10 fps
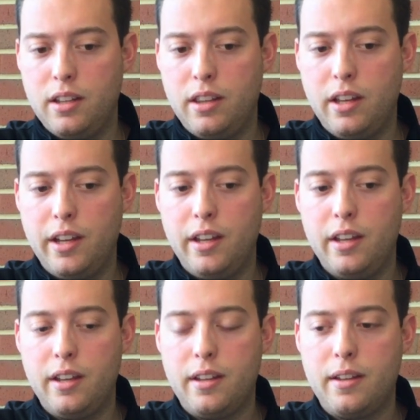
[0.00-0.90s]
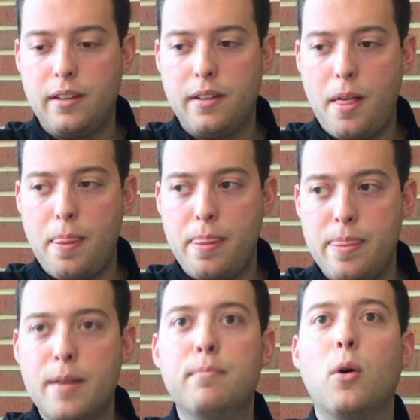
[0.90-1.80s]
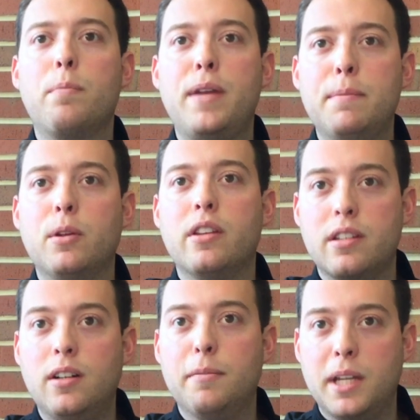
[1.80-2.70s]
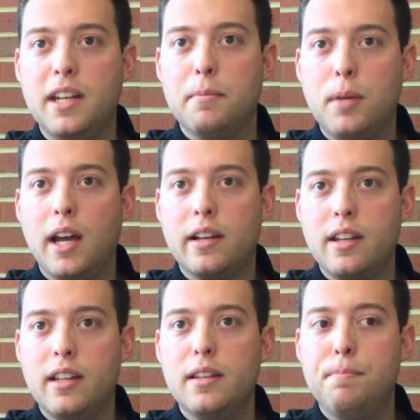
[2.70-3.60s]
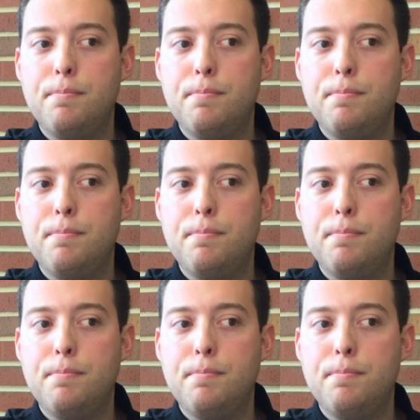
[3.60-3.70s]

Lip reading: the more people that the club can impact, and